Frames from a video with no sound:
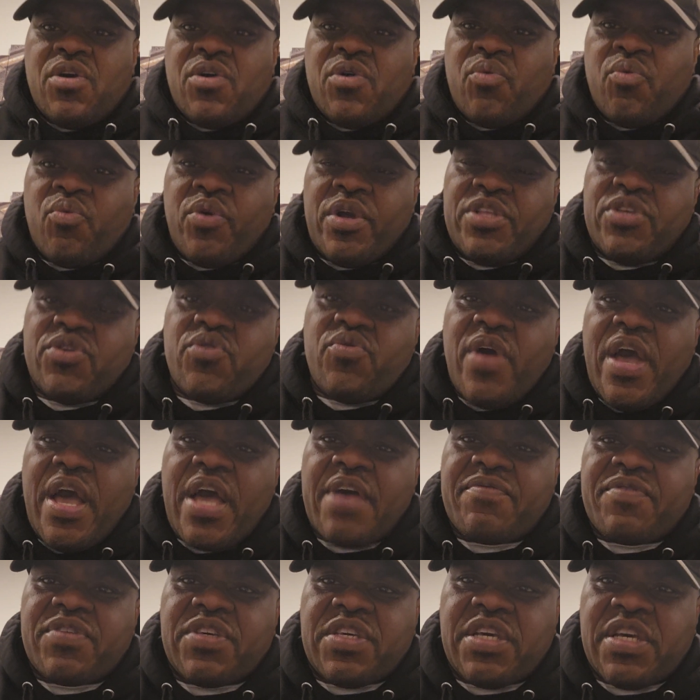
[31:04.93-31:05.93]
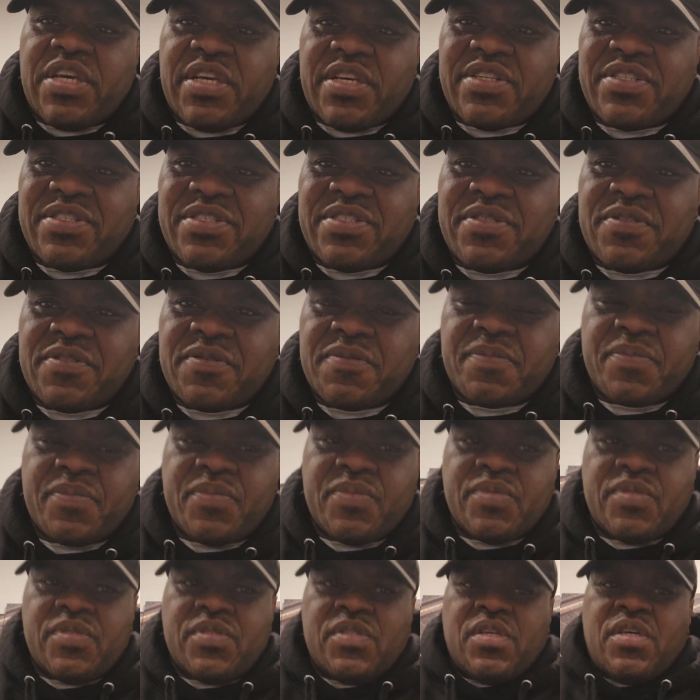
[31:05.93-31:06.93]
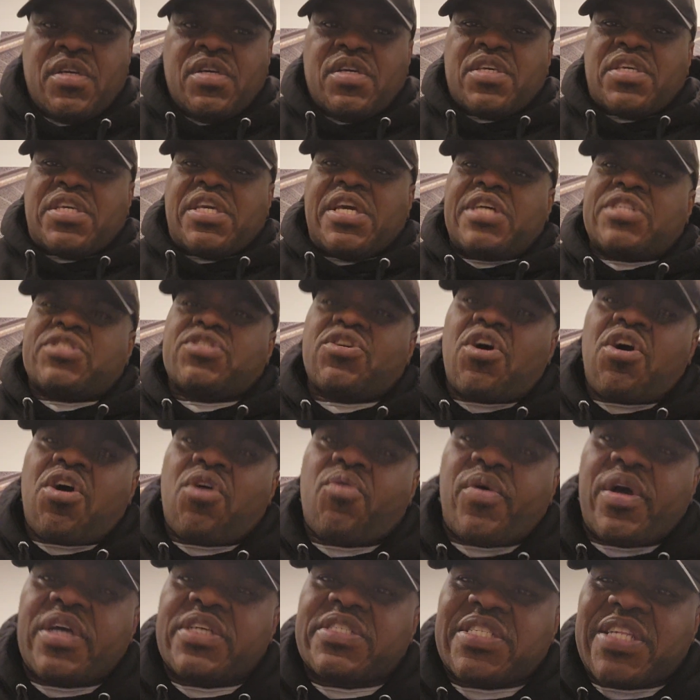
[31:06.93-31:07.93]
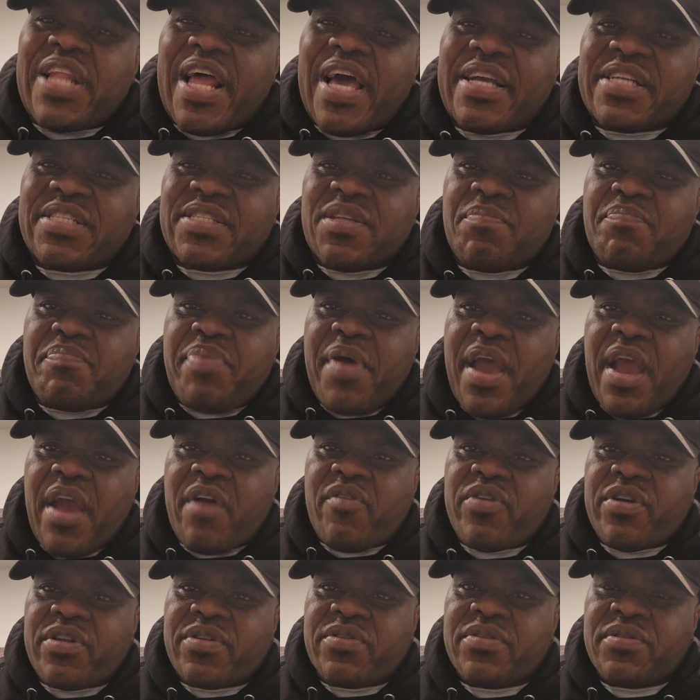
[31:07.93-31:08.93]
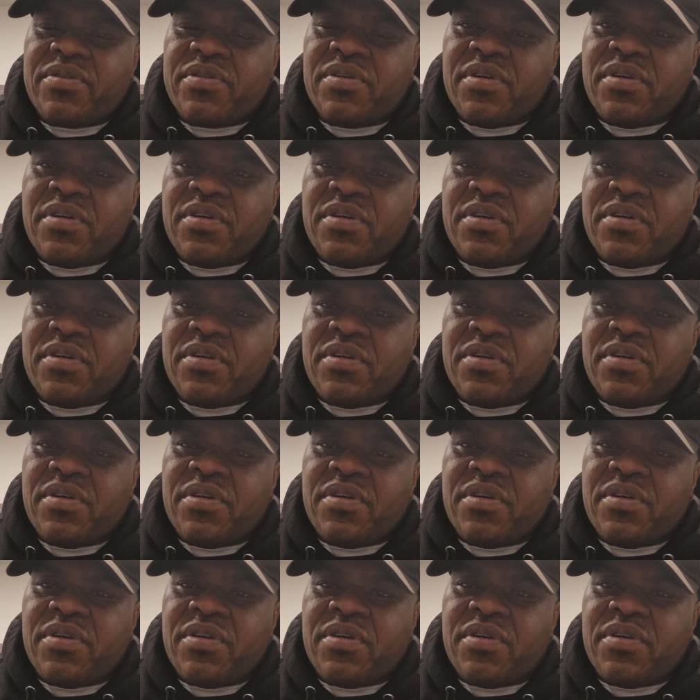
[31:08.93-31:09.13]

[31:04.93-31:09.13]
When you have kids always like the parent